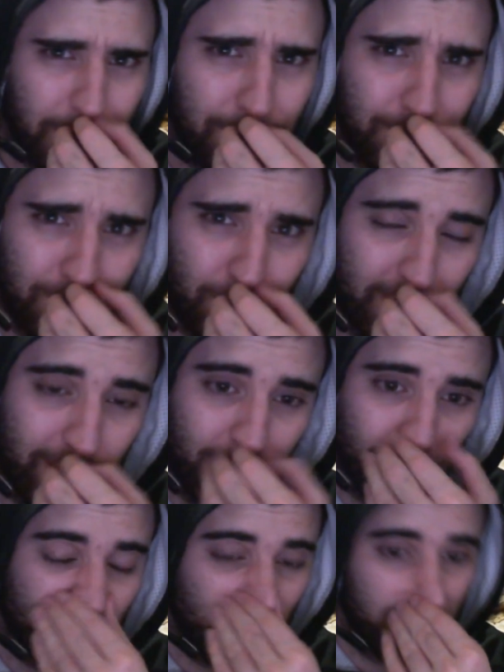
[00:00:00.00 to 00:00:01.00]

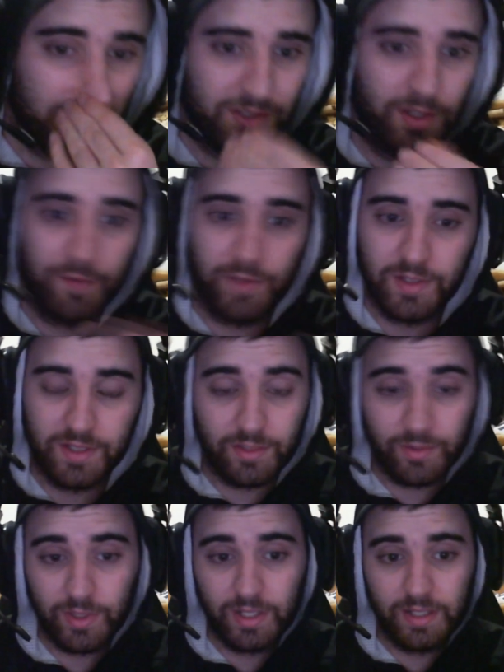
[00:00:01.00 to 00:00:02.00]
While COD is off, because there's
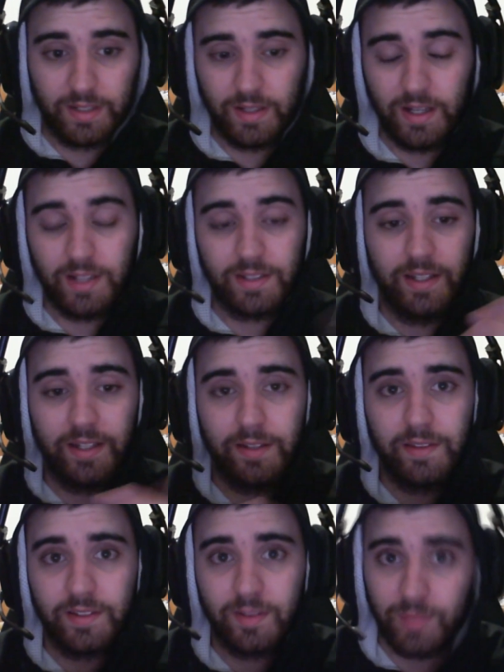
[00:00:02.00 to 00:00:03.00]
really hardly
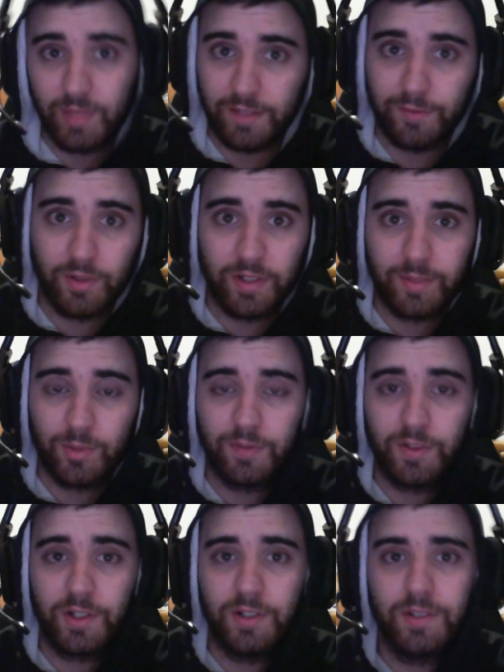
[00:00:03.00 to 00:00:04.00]
anything to play for anymore
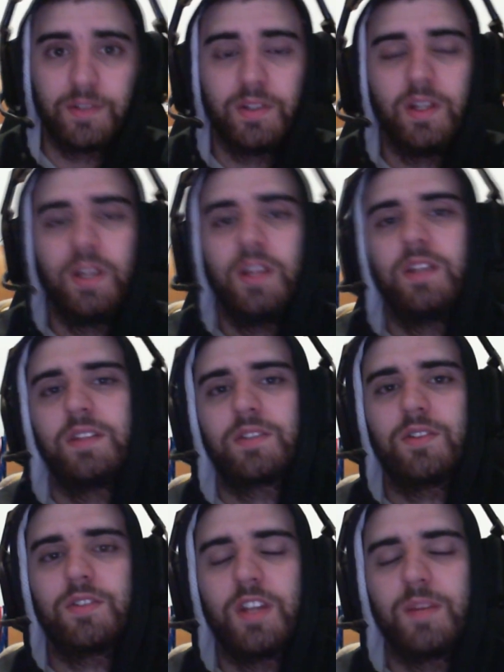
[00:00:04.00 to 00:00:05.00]
for COD. There's
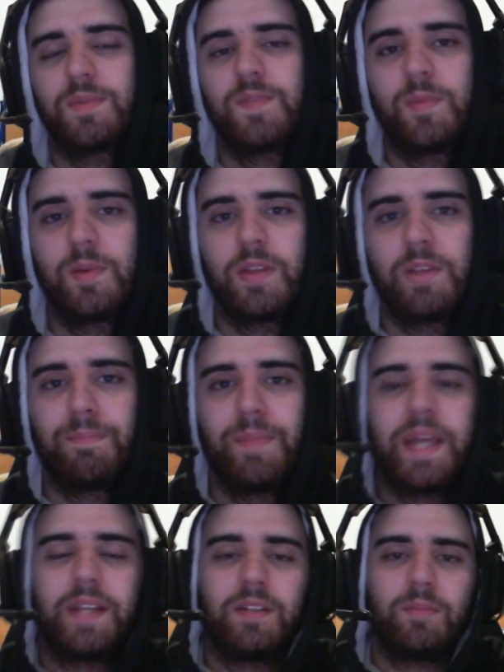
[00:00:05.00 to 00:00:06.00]
COD champs for the people that
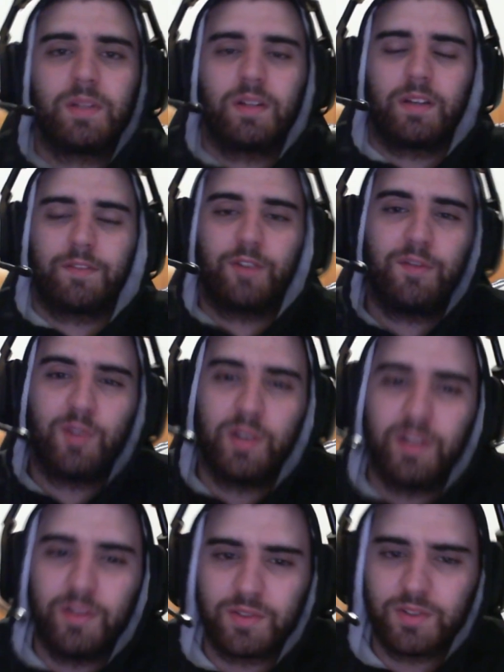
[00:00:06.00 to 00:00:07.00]
made it, but like for everyone
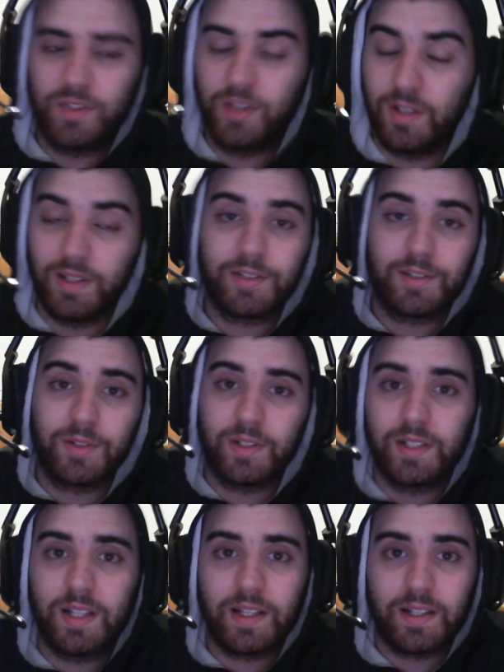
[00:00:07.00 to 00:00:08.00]
else, you got literally
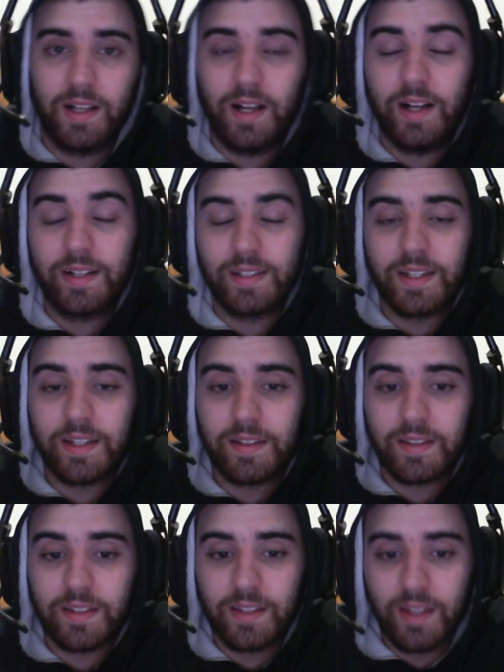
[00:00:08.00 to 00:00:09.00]
like hardly
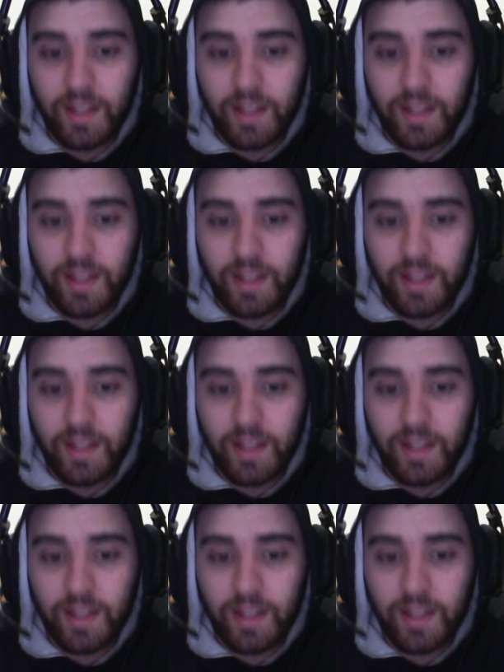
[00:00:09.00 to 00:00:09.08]
anything.